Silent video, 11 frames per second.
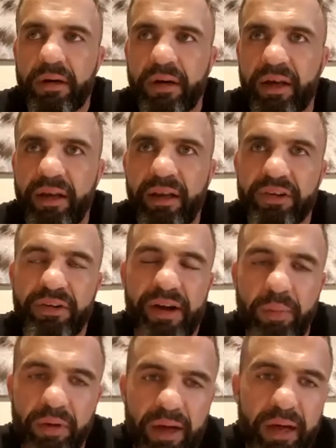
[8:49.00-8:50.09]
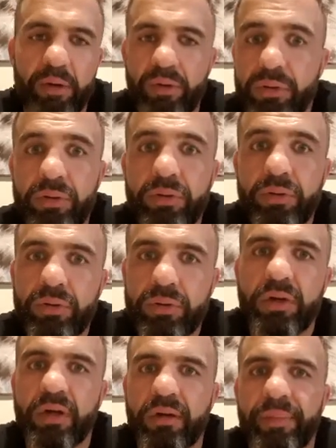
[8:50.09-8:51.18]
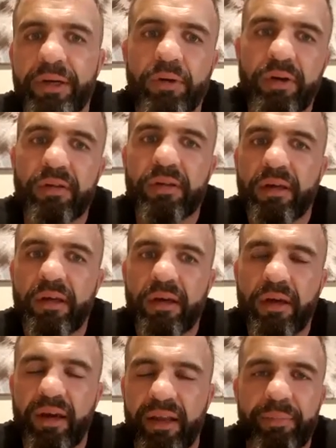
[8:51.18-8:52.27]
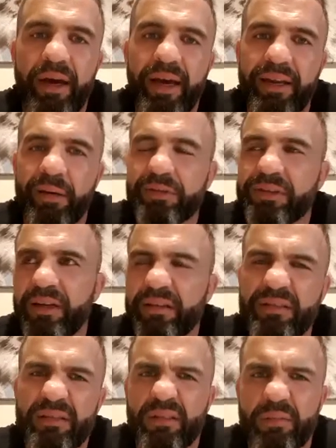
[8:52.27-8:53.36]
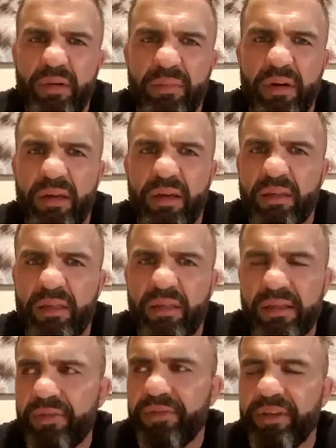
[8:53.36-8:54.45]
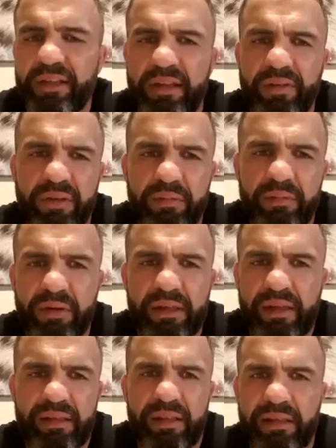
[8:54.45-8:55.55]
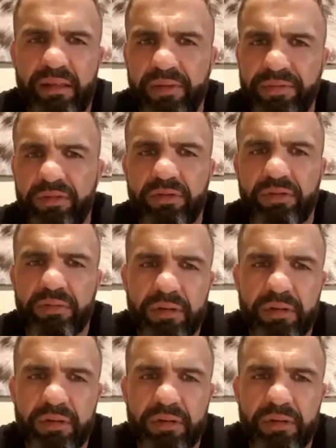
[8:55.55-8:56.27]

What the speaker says: And the crowd were like, ooh, big noise. And in my head, I was like, oh, it's nothing. That's nothing at all.